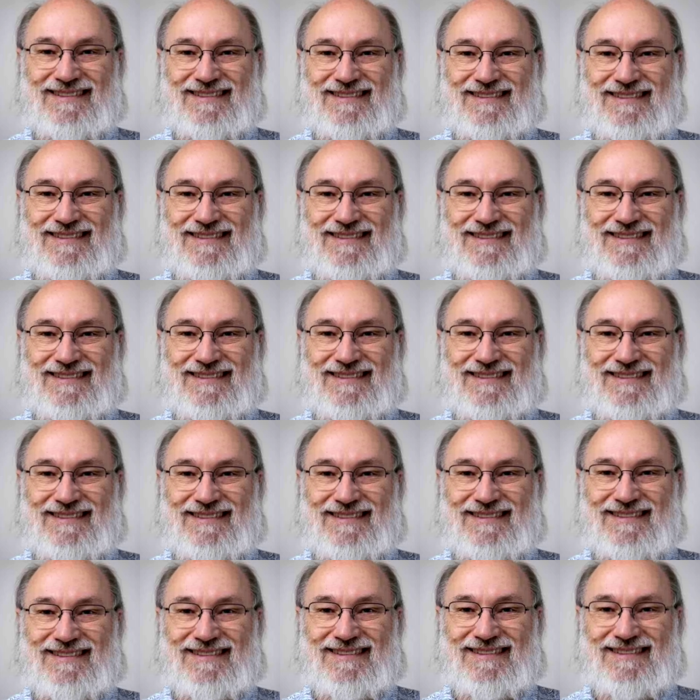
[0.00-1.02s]

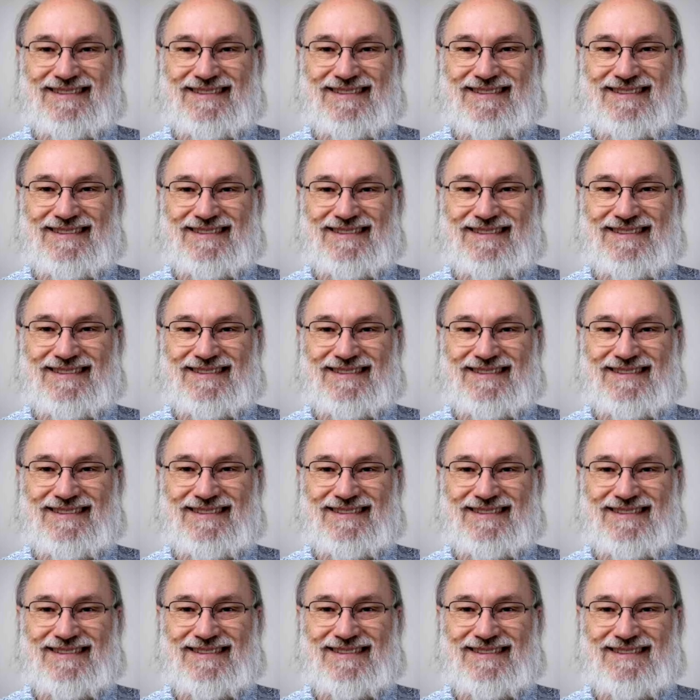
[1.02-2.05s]

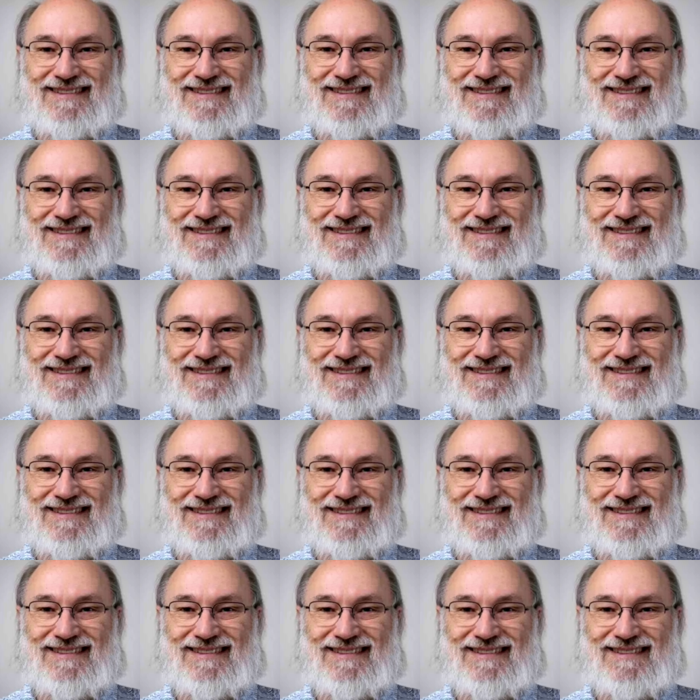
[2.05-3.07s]

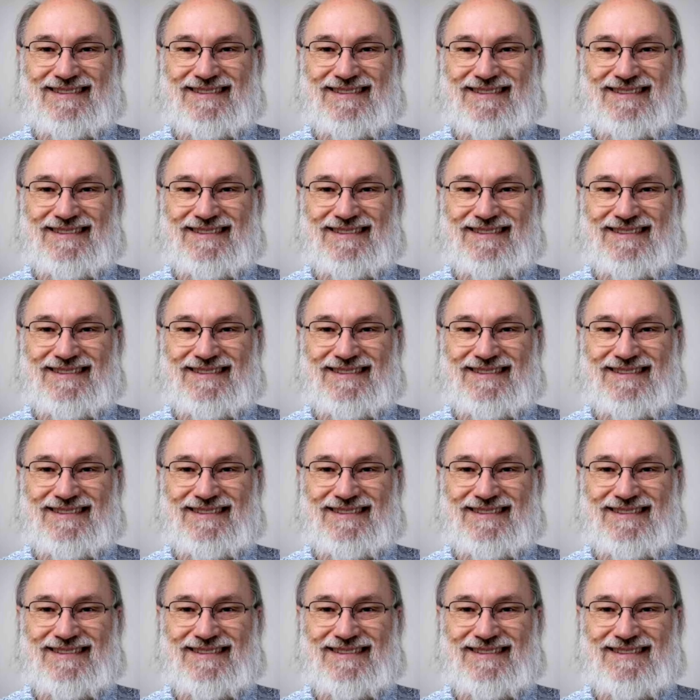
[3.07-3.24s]
(silent)